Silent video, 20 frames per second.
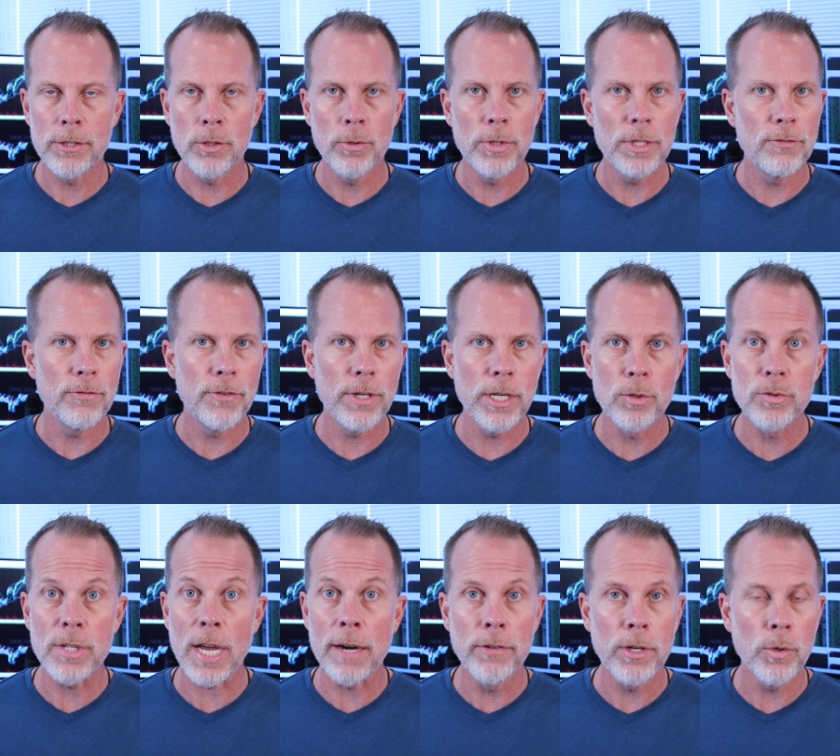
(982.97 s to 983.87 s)
I do these
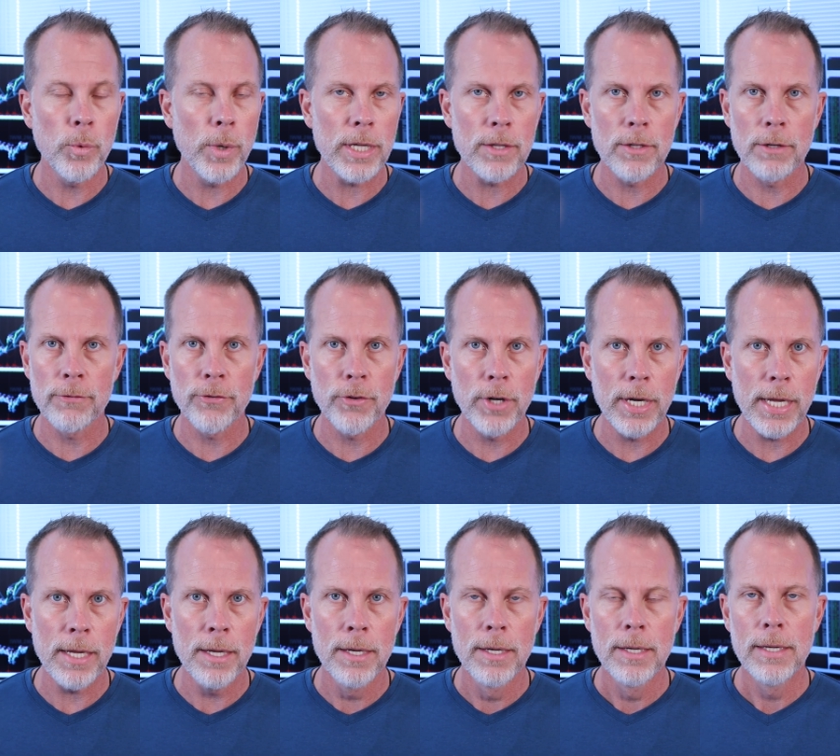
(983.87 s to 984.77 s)
videos every week. They're
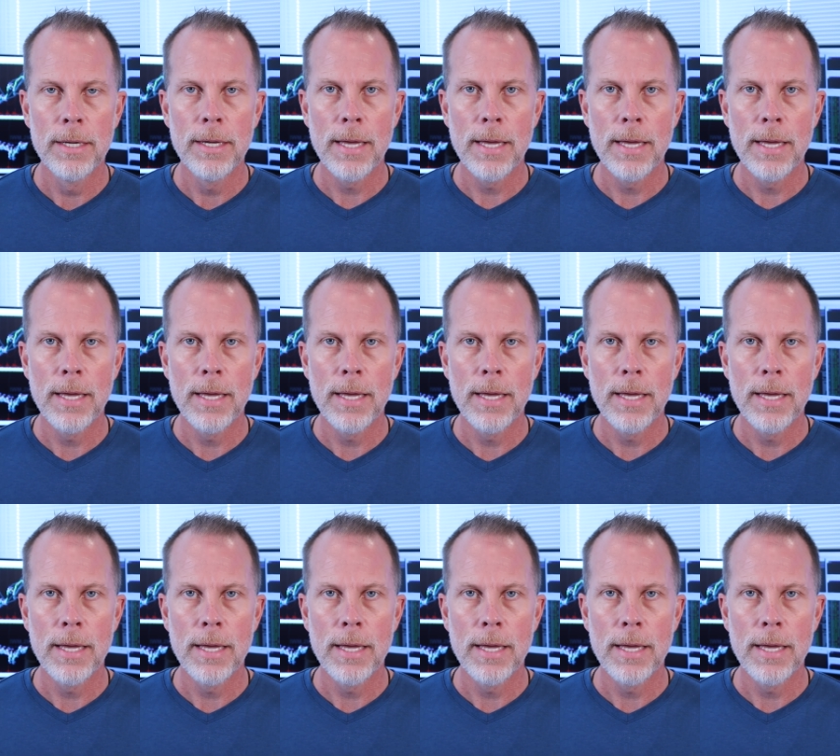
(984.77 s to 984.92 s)
free,